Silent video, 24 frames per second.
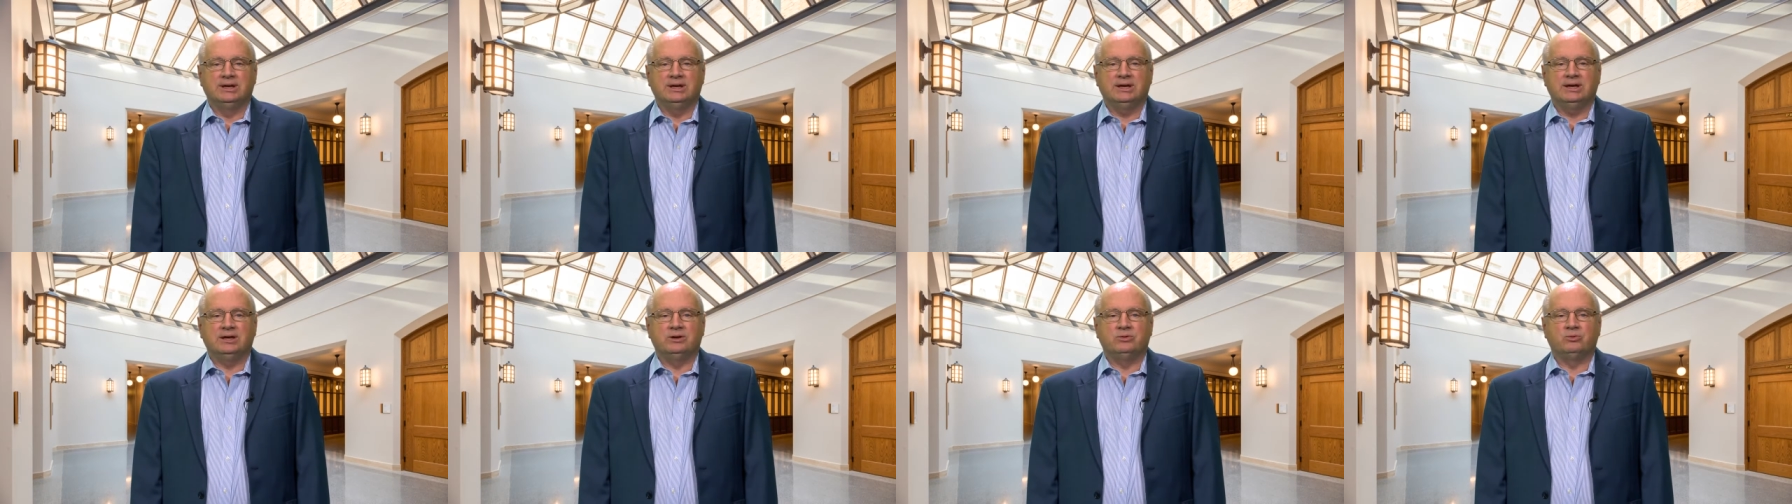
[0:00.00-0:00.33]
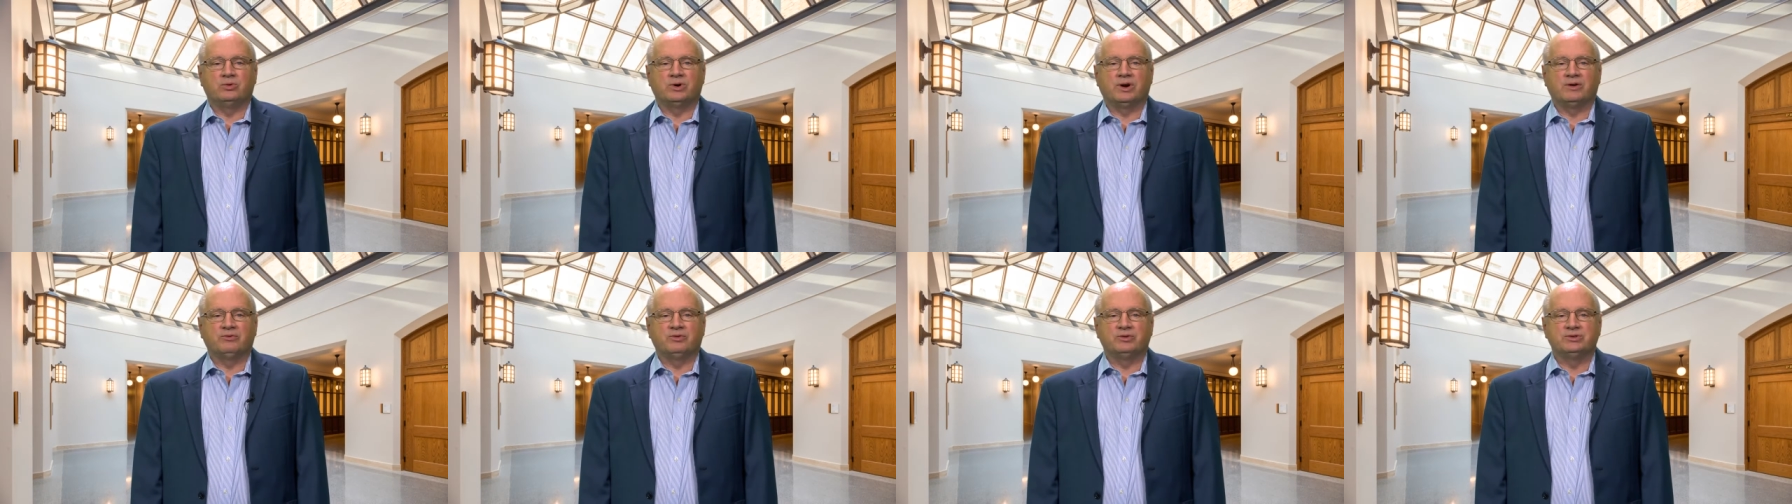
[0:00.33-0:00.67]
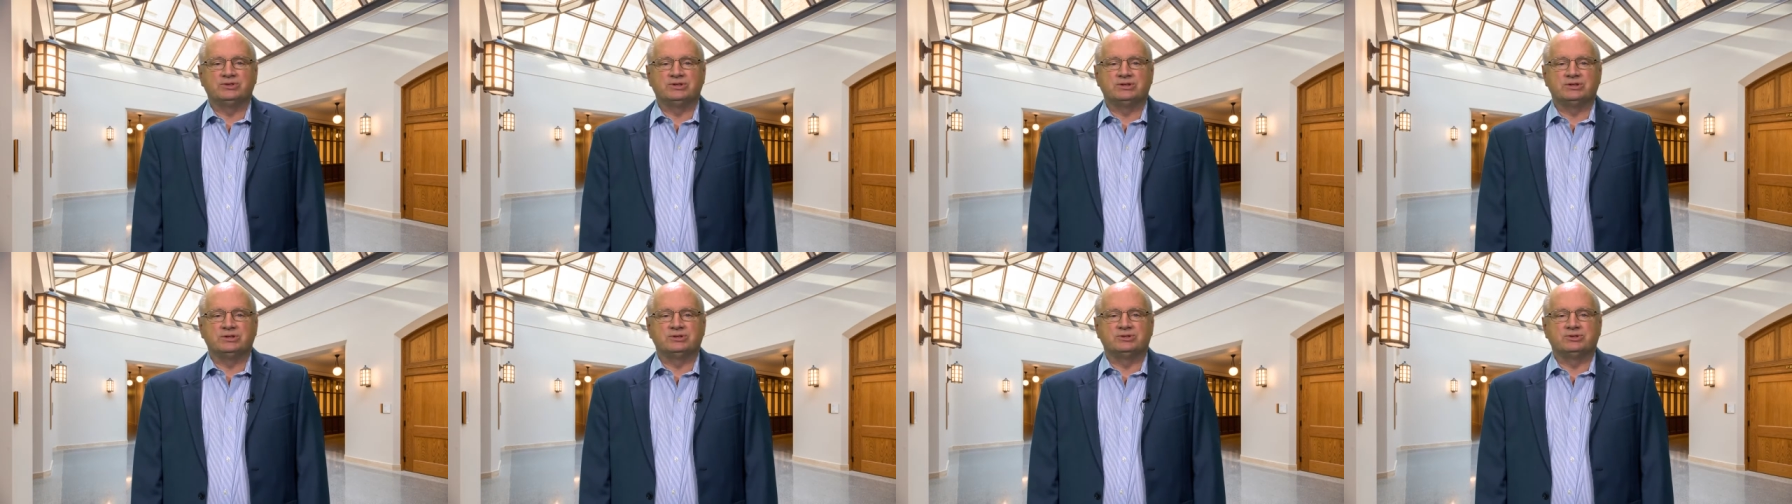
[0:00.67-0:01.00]
in
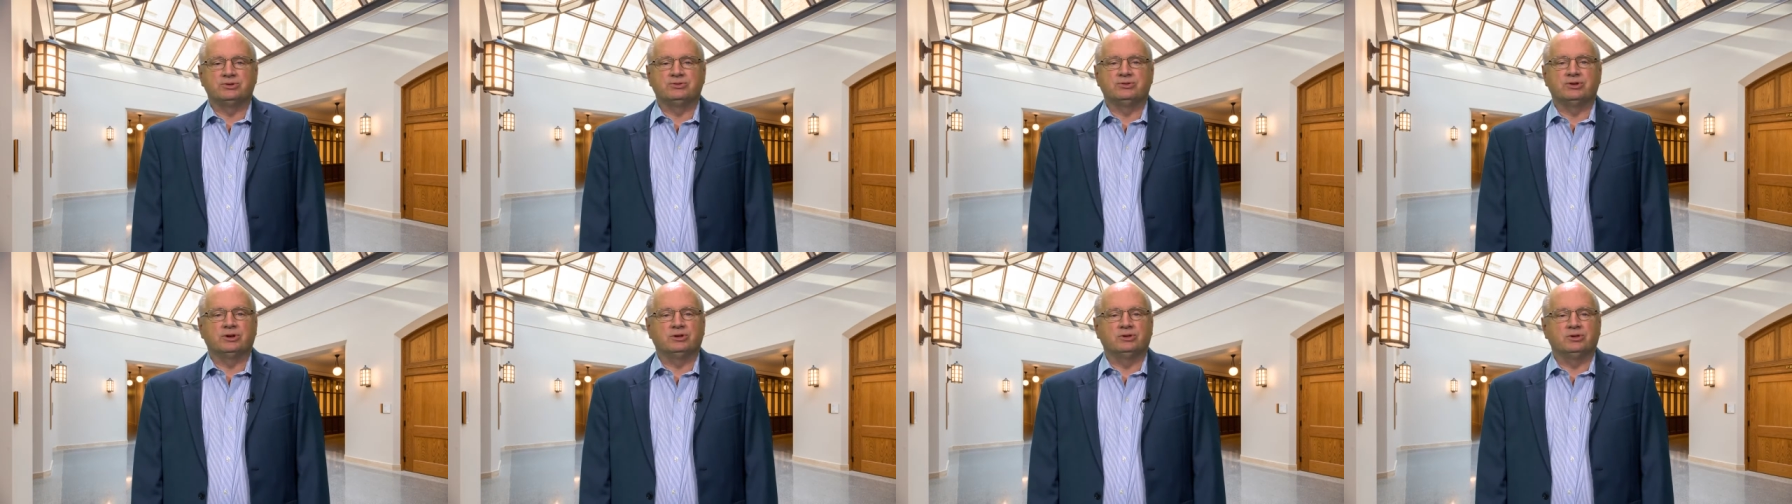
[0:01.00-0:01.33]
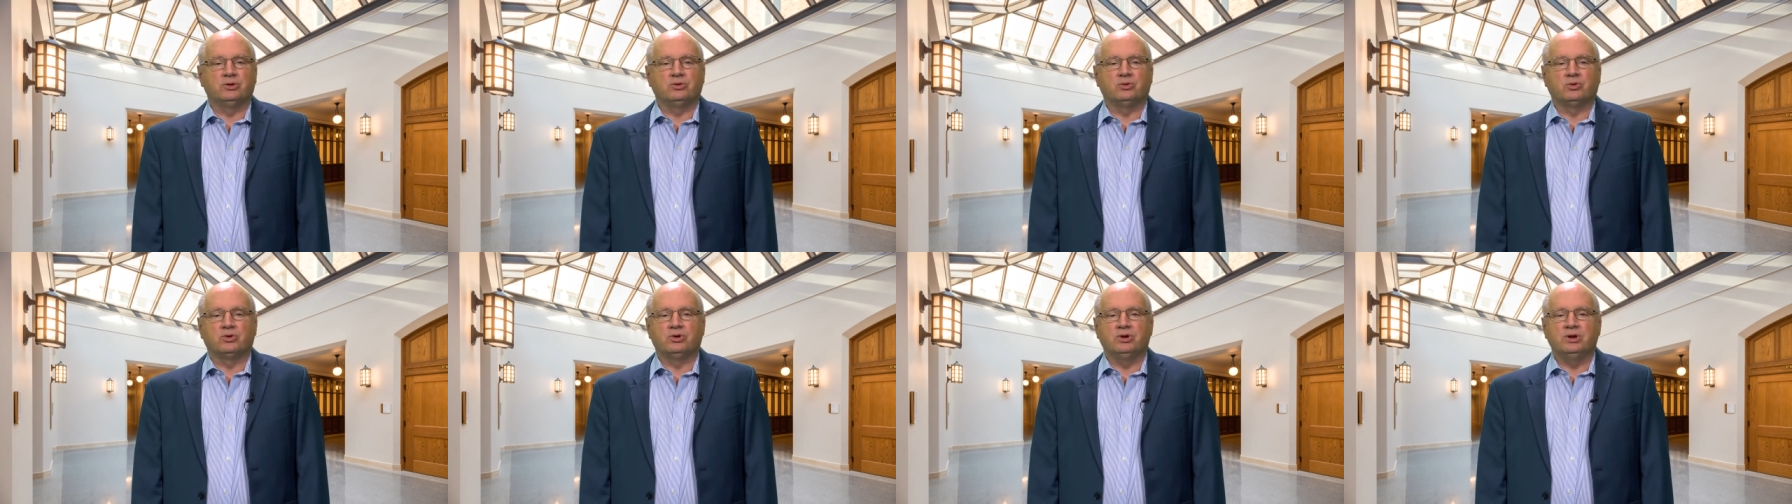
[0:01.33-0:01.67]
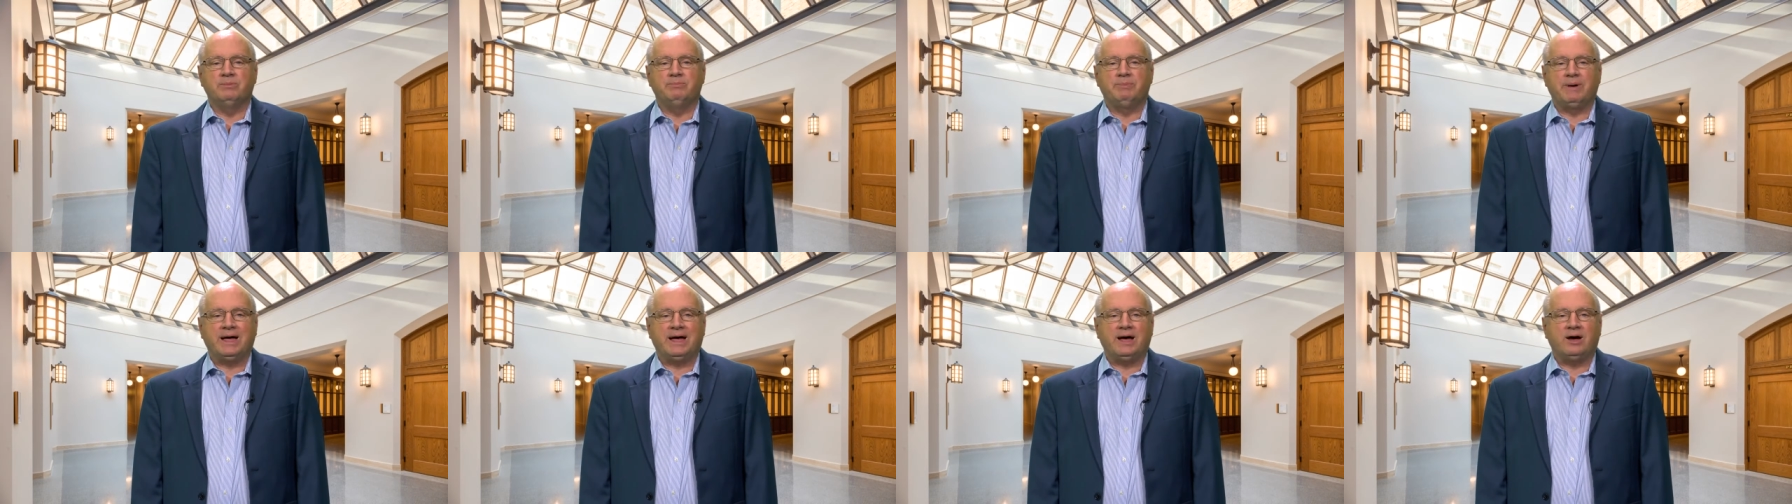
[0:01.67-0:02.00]
references to the glory,
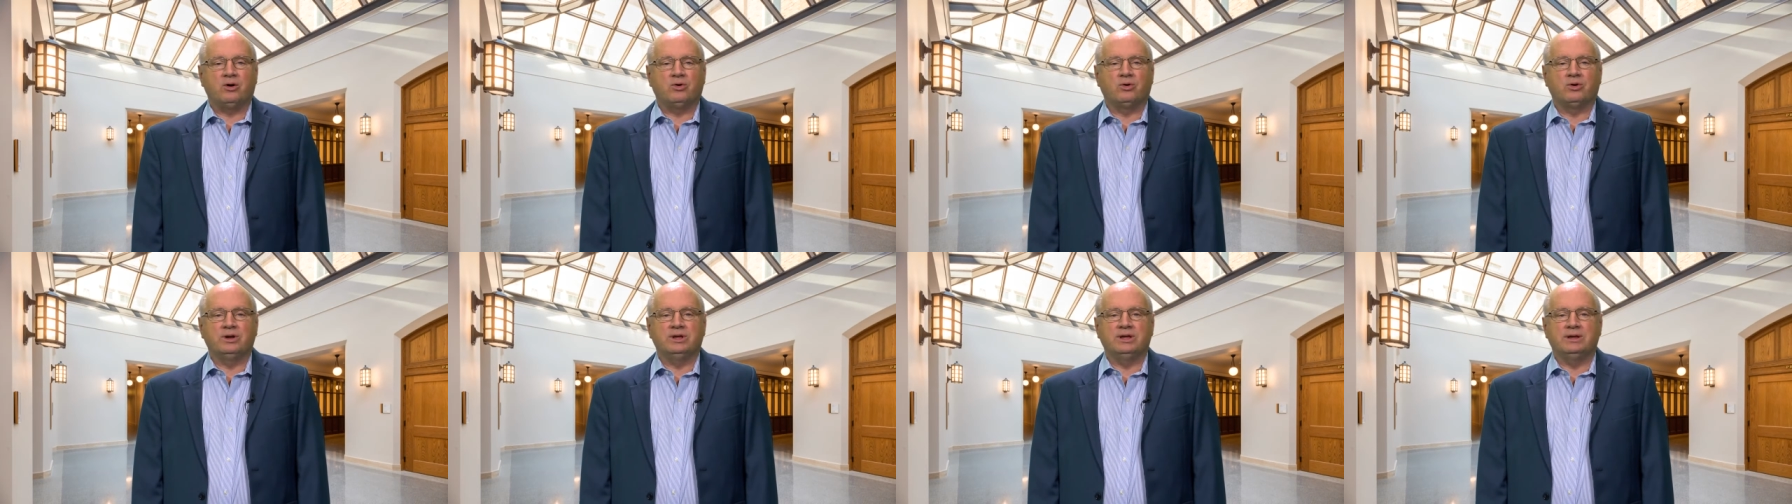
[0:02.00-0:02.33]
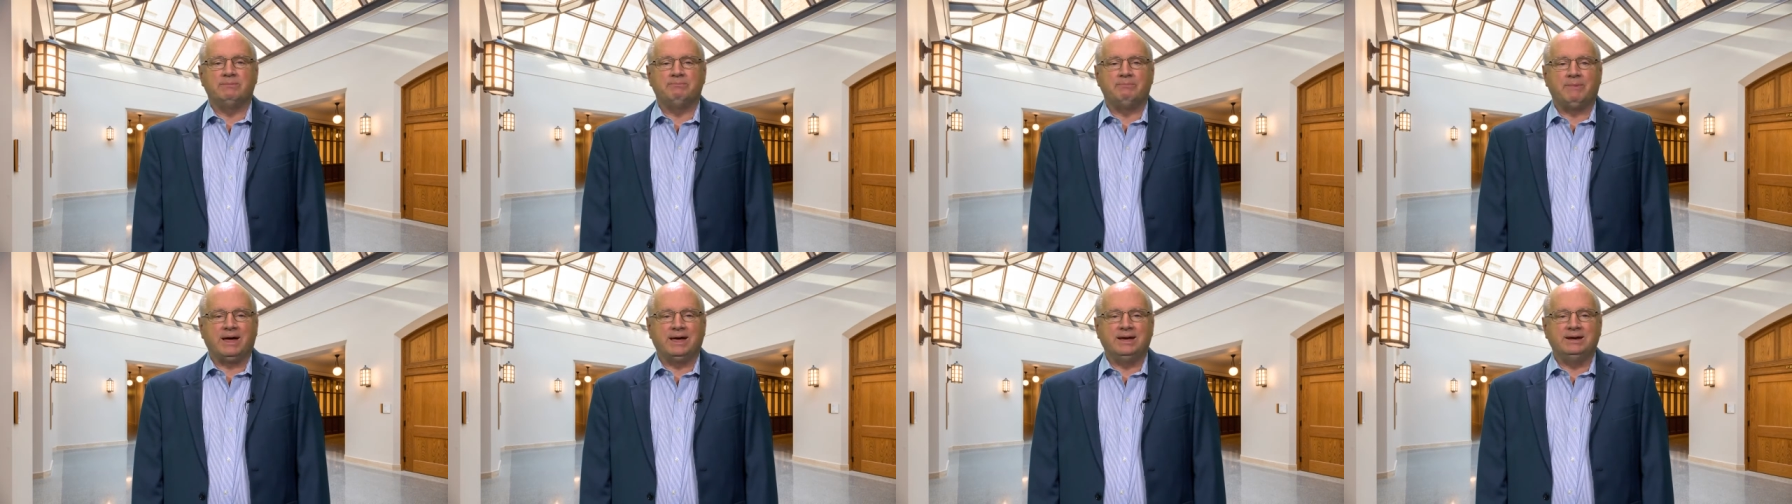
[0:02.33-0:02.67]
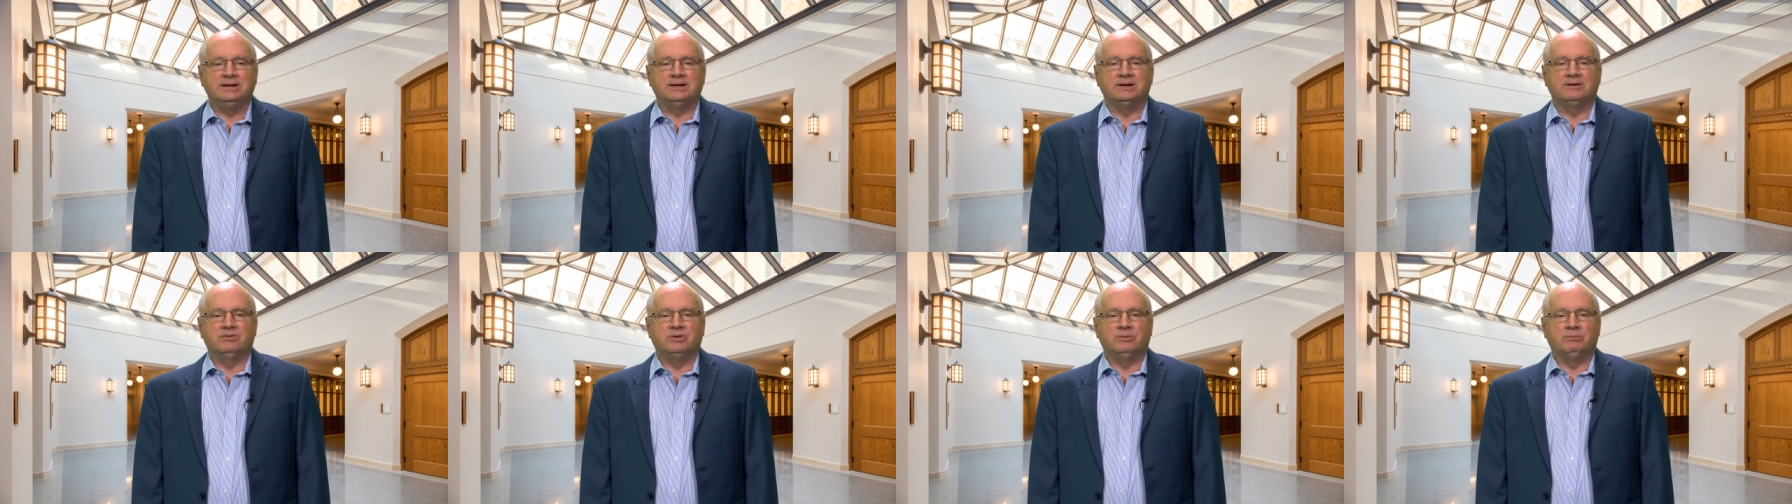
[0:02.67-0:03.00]
power, and
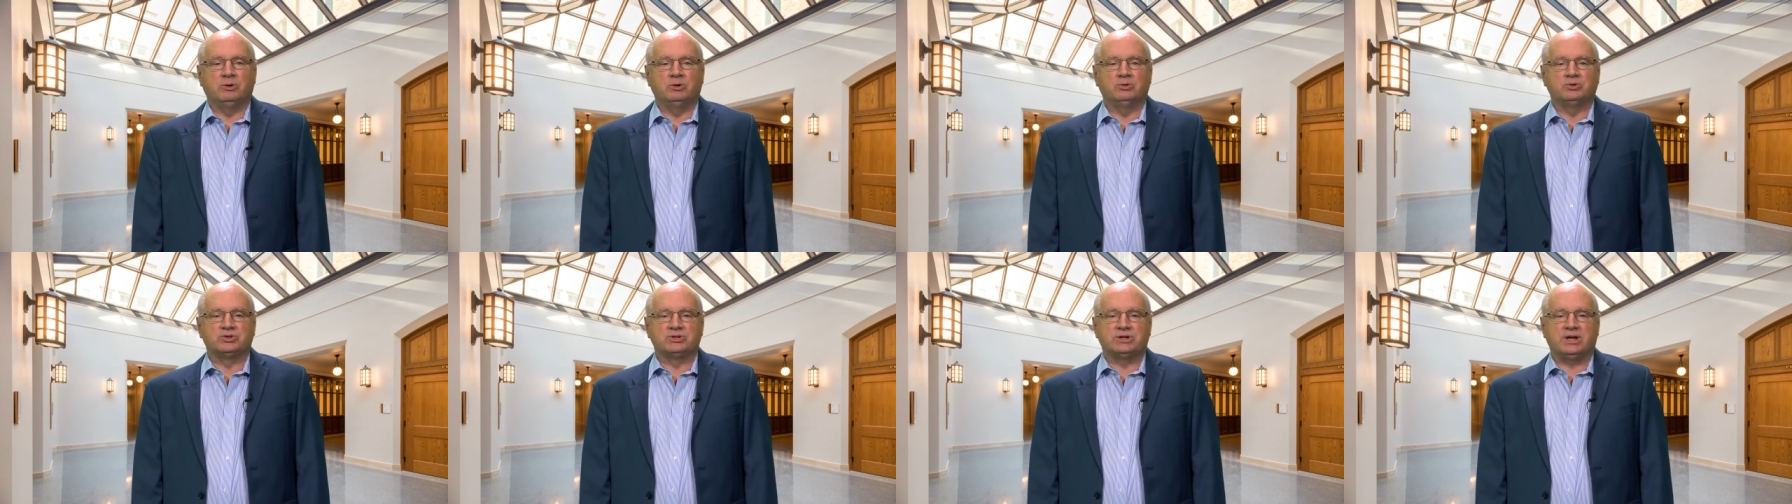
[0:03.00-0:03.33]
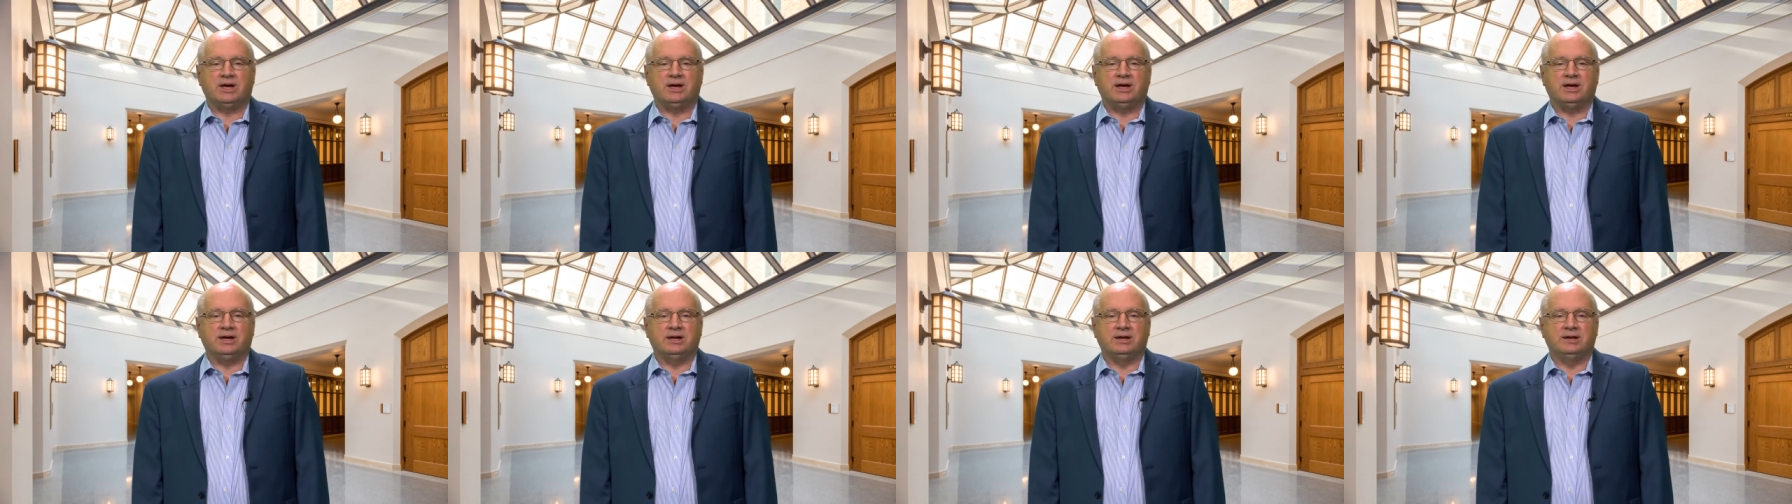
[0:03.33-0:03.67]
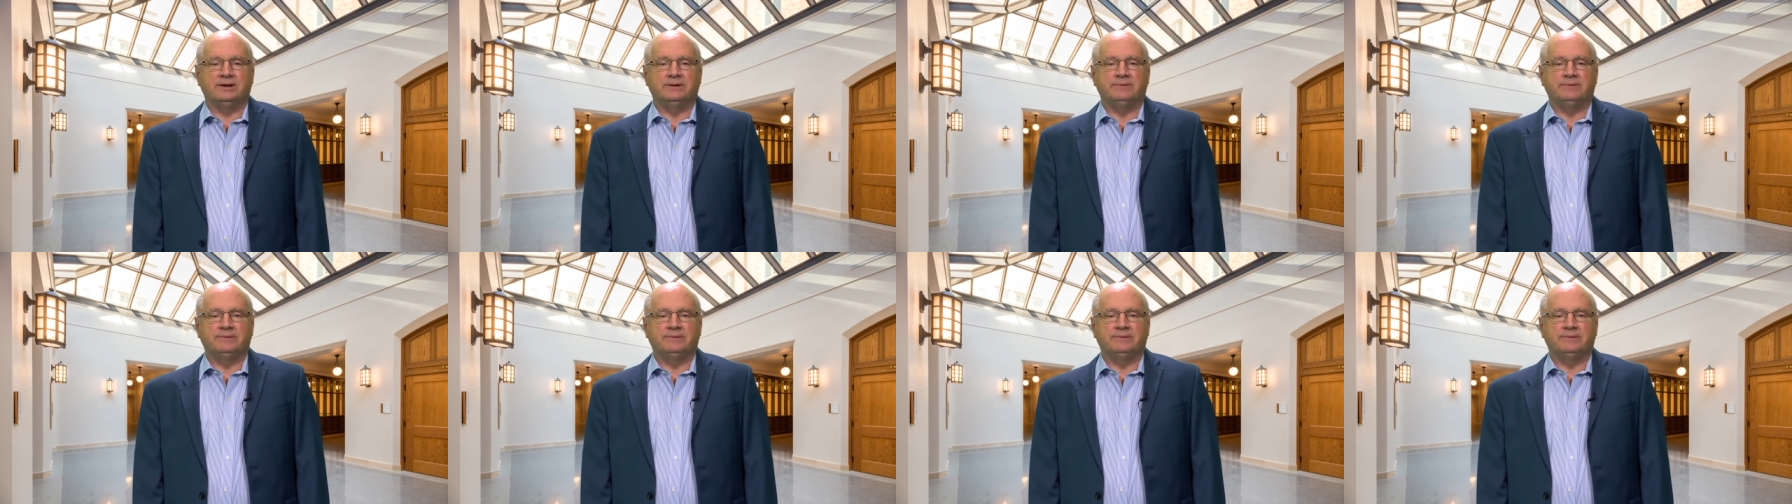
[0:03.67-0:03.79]
might of the Most High.